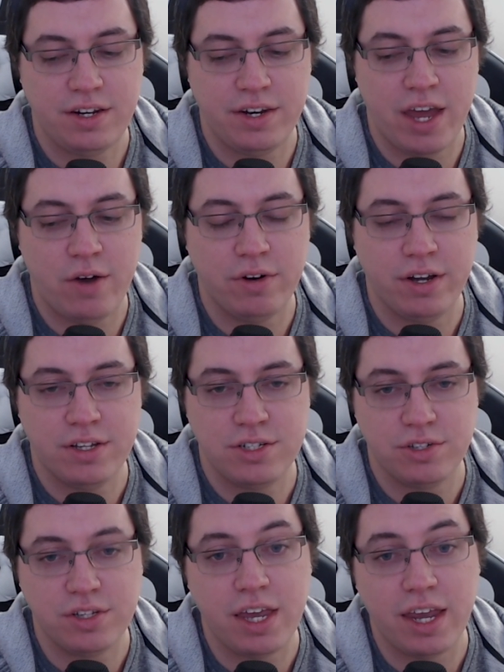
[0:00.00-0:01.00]
Now I'm going to
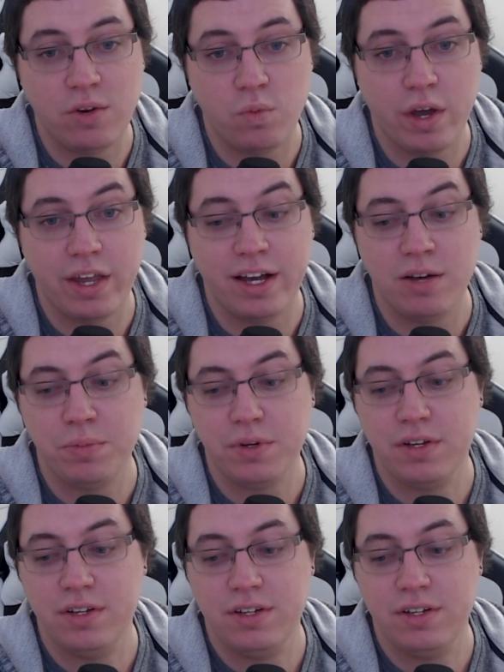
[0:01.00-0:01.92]
turn the gain way up.